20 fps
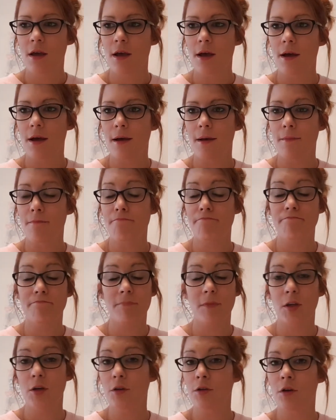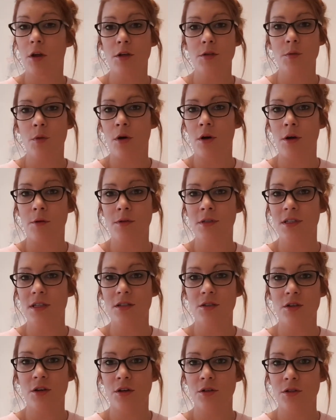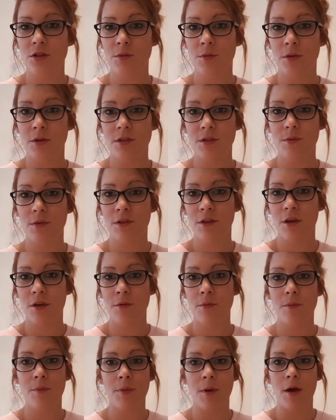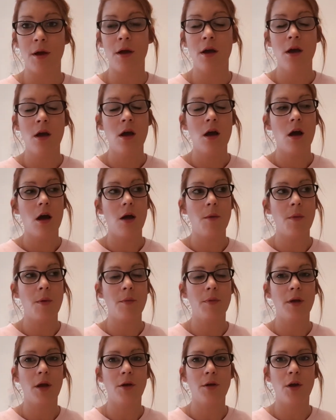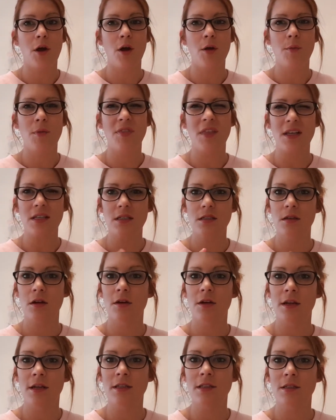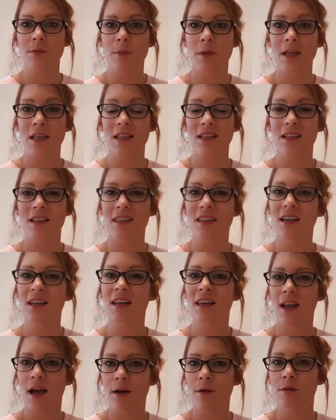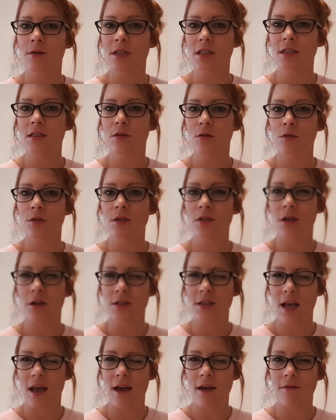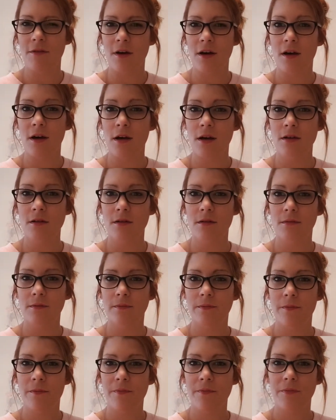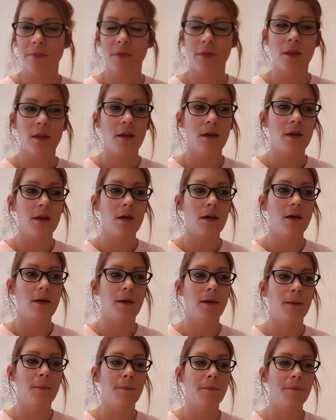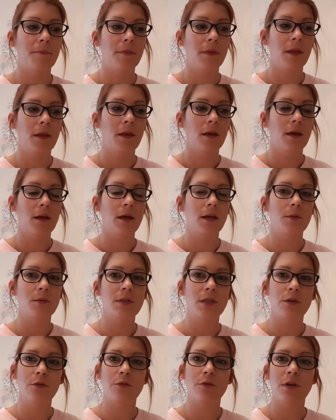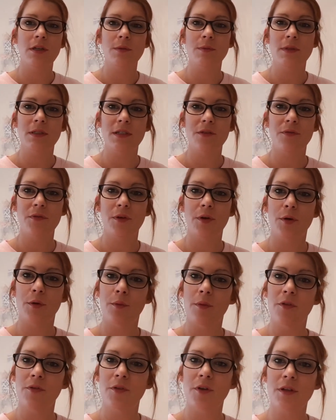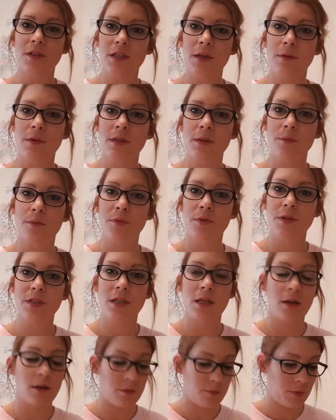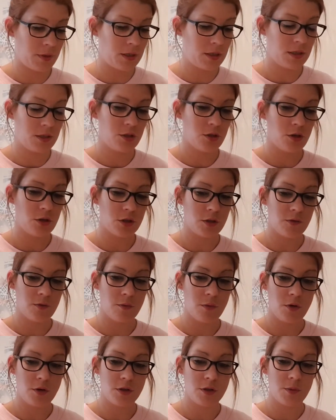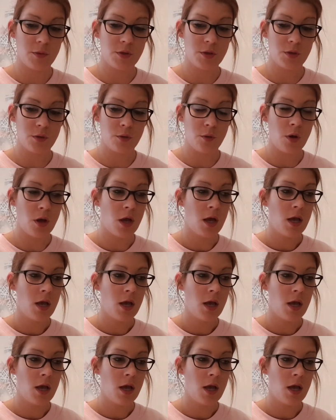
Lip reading: God knows why I was discharged, to be honest with you, but I remember going home and that silence being the loudest noise I'd ever heard. And it was incredibly difficult. My fiance was in prison, I'd been discharged from hospital.